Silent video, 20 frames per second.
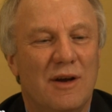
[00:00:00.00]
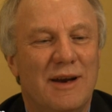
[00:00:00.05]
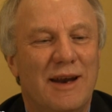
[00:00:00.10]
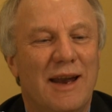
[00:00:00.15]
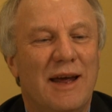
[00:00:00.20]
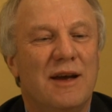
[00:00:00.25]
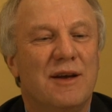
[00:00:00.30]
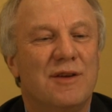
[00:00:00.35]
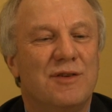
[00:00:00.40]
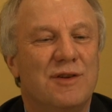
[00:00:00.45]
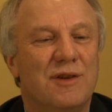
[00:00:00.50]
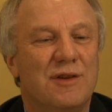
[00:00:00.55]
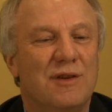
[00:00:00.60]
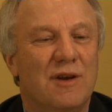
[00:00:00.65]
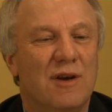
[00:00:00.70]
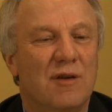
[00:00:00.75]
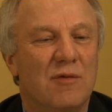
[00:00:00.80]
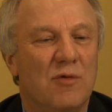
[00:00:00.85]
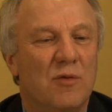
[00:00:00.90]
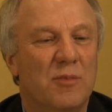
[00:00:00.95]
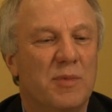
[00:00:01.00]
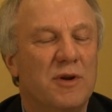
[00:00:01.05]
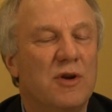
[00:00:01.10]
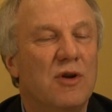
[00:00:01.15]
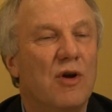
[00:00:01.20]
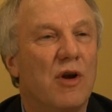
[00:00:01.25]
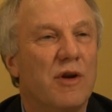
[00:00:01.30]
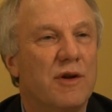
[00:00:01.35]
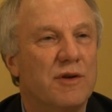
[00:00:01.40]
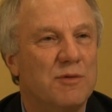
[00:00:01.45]
legacy term, it would be
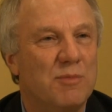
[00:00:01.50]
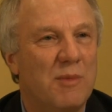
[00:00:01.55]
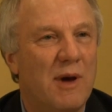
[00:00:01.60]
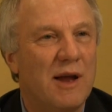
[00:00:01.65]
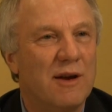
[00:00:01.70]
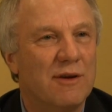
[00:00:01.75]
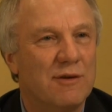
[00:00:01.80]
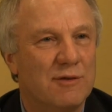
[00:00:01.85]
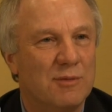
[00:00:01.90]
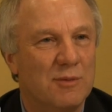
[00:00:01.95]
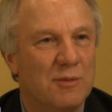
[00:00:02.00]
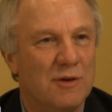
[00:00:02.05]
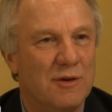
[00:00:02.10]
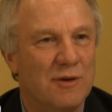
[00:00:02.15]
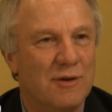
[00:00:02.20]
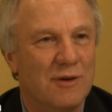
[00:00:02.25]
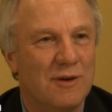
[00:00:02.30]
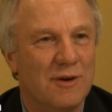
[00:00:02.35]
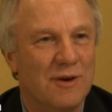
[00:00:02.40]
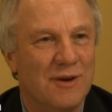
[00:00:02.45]
knowledge management.